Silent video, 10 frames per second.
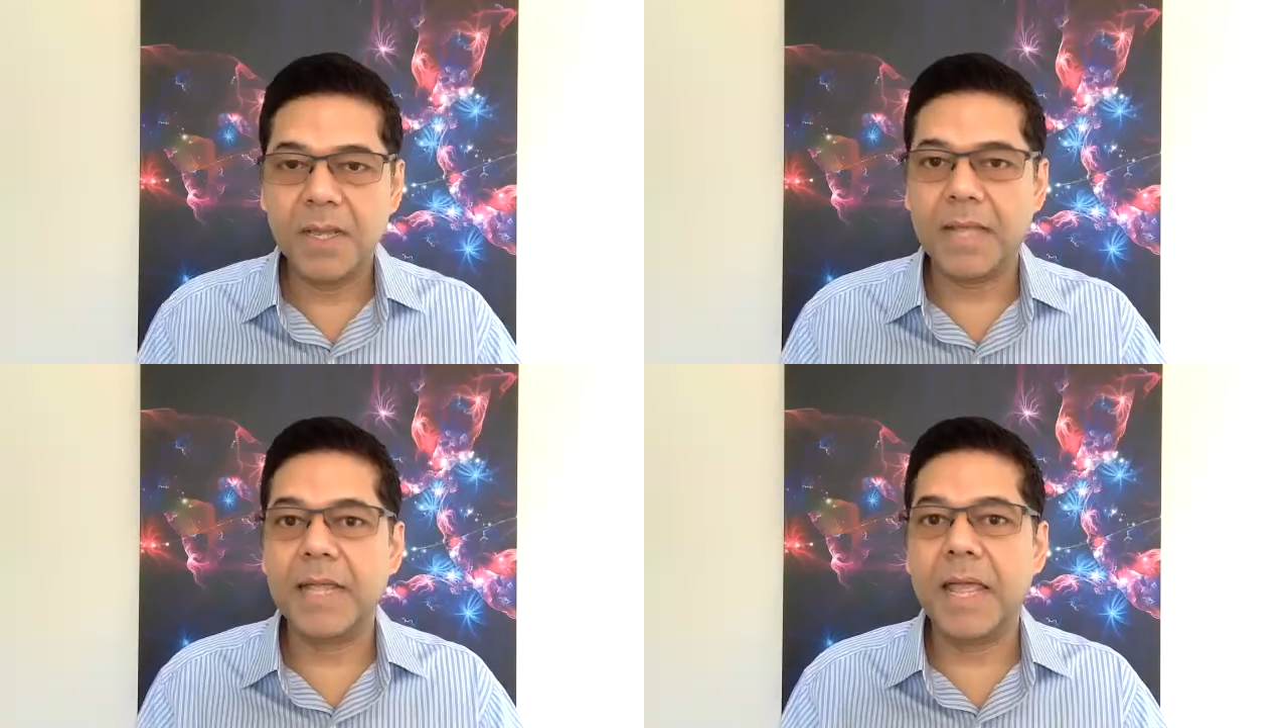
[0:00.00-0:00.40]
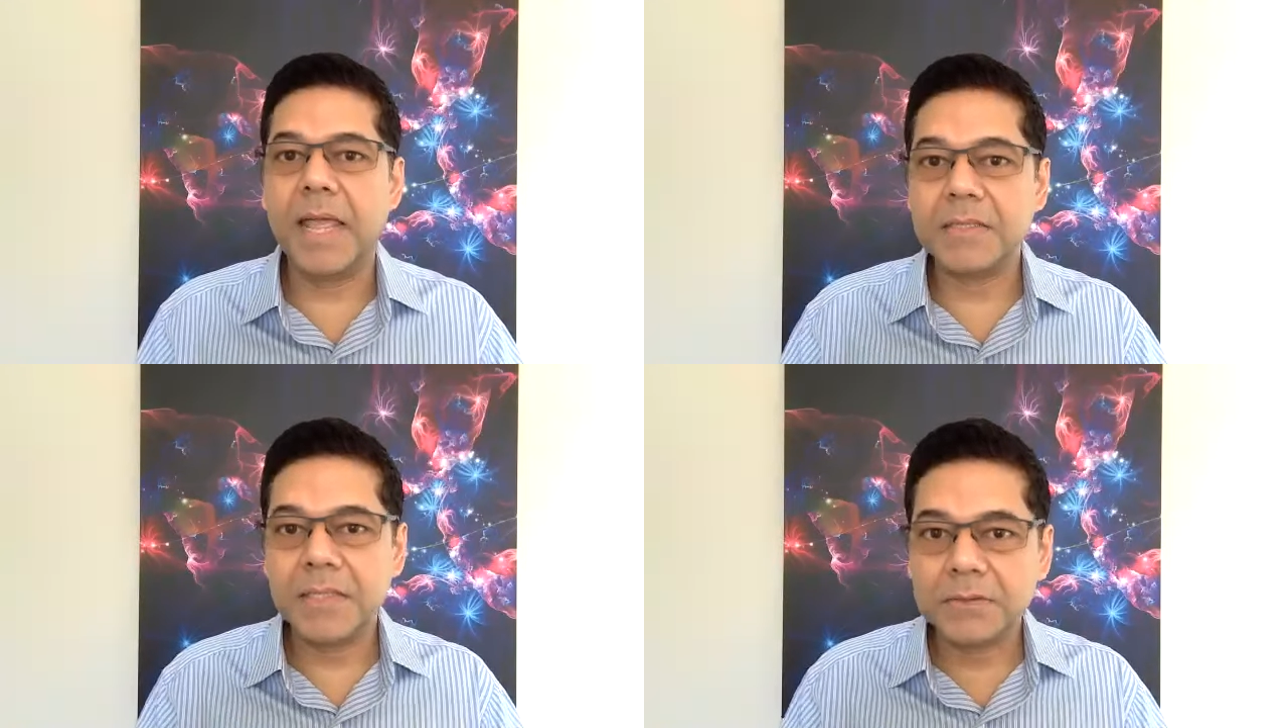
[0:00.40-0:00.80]
and
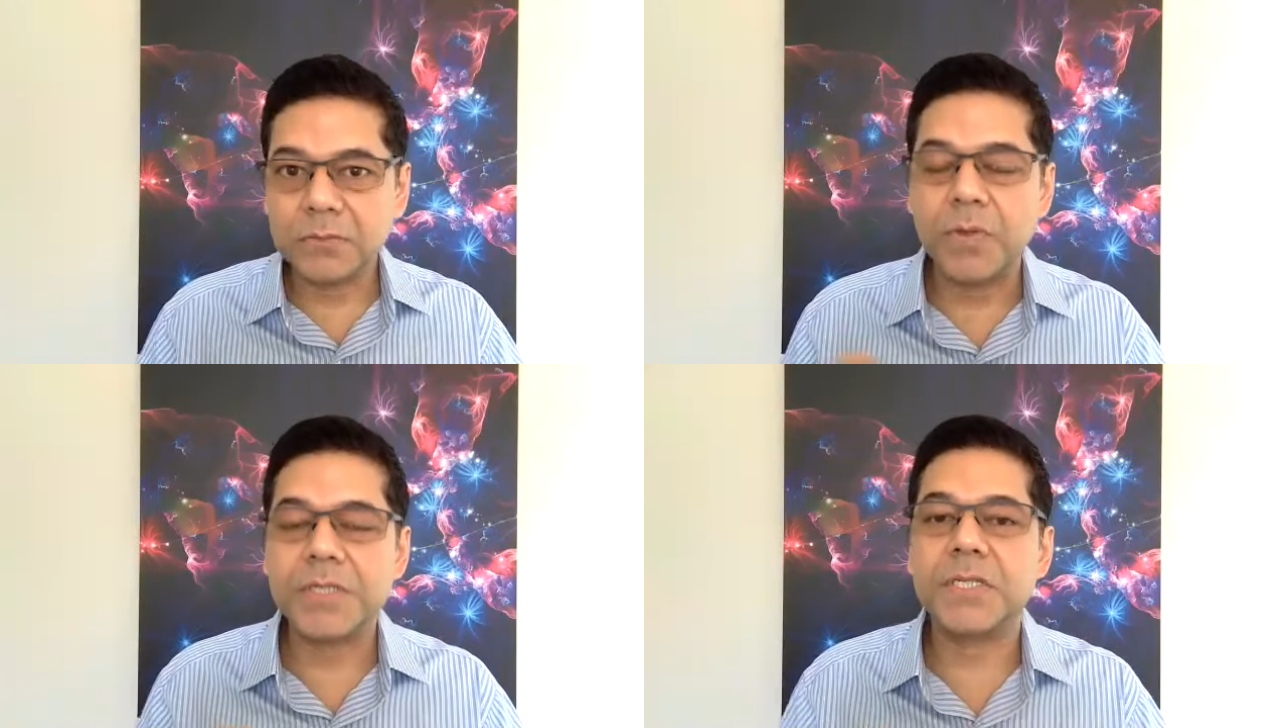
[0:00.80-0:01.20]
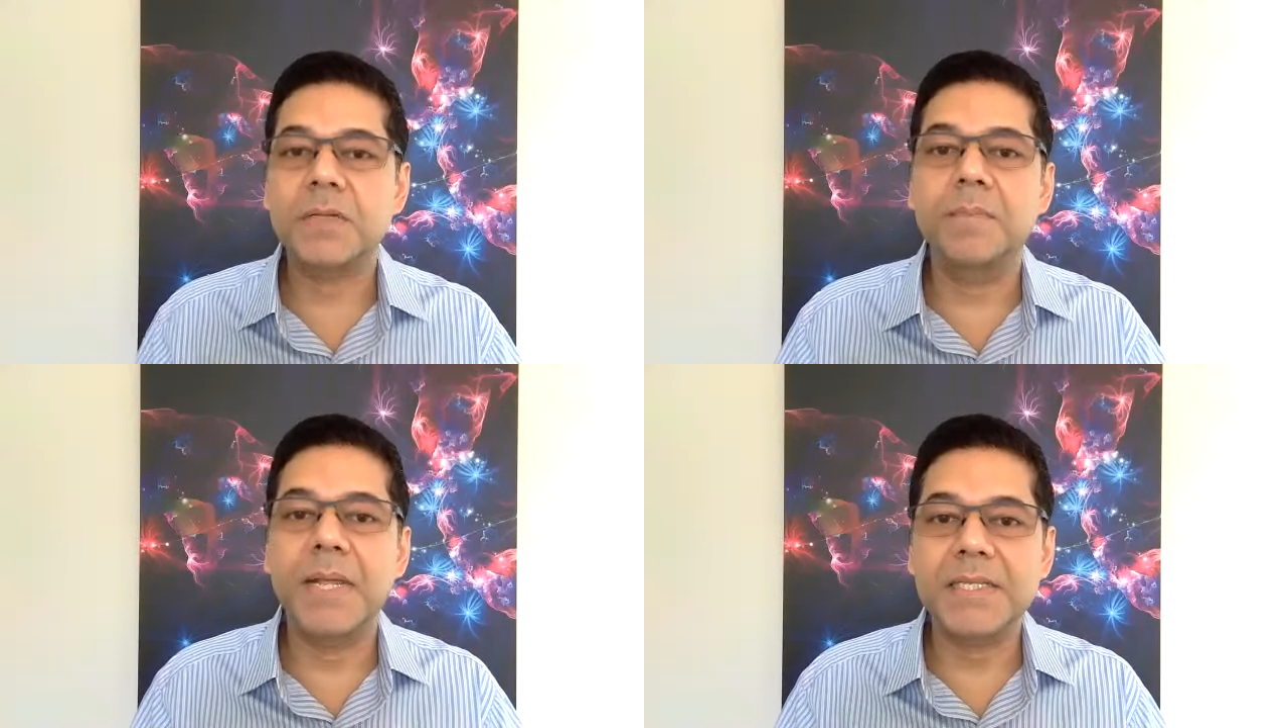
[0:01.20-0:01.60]
ask that
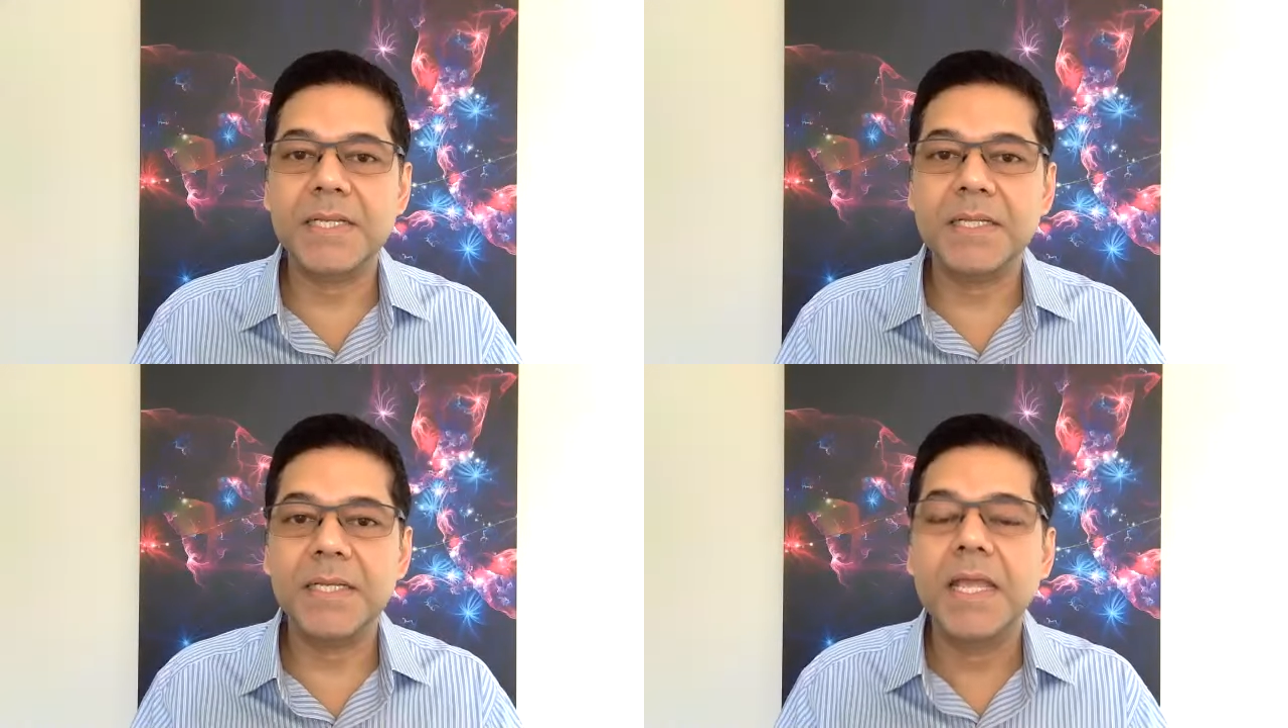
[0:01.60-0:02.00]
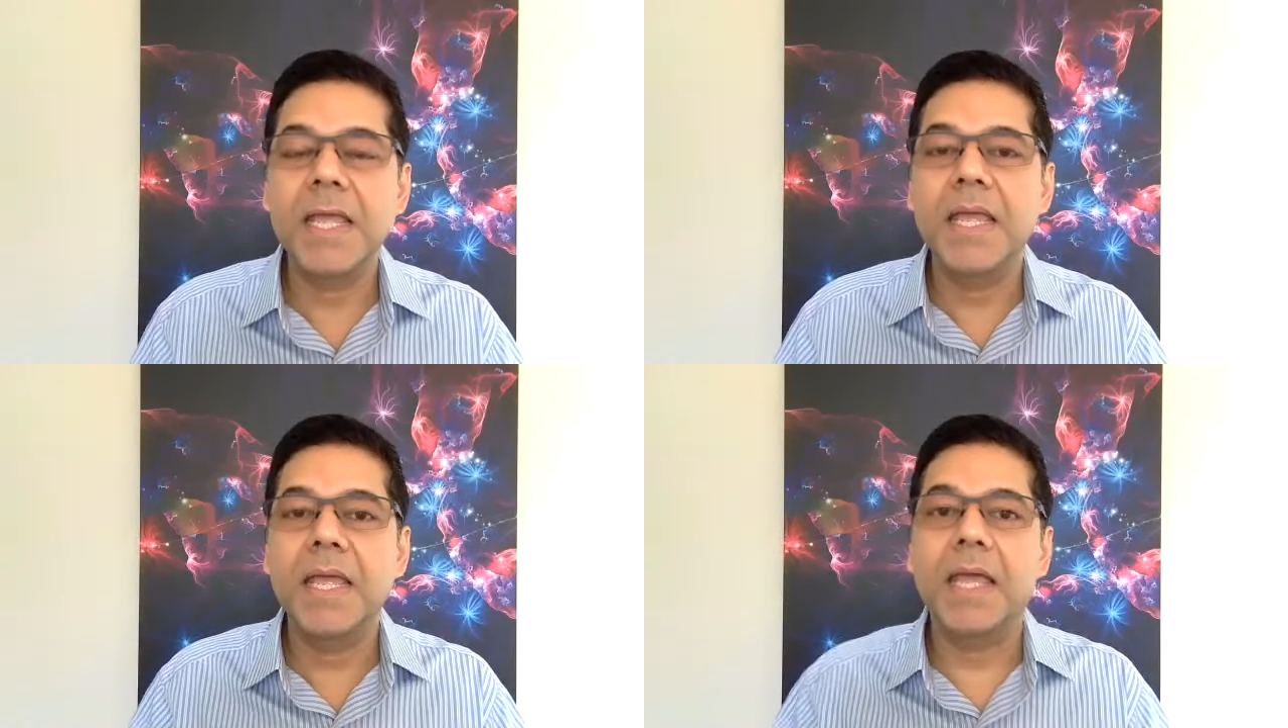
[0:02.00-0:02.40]
question mentally
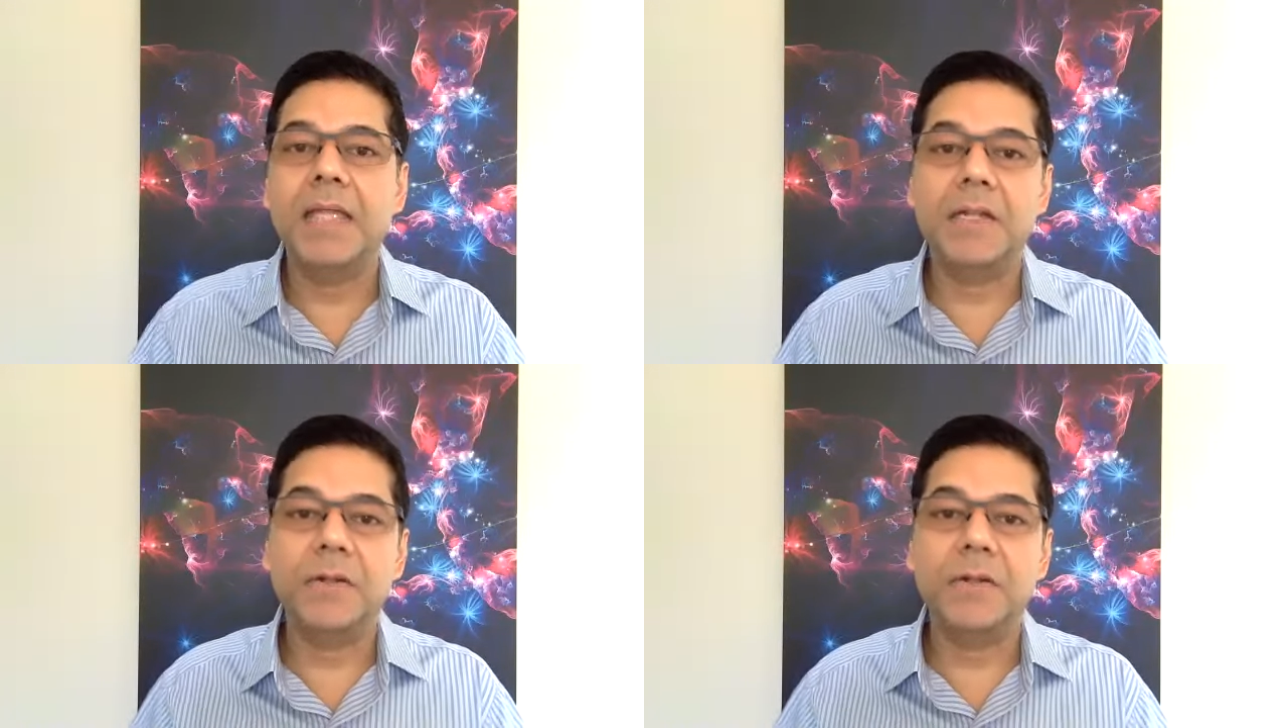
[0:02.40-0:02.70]
and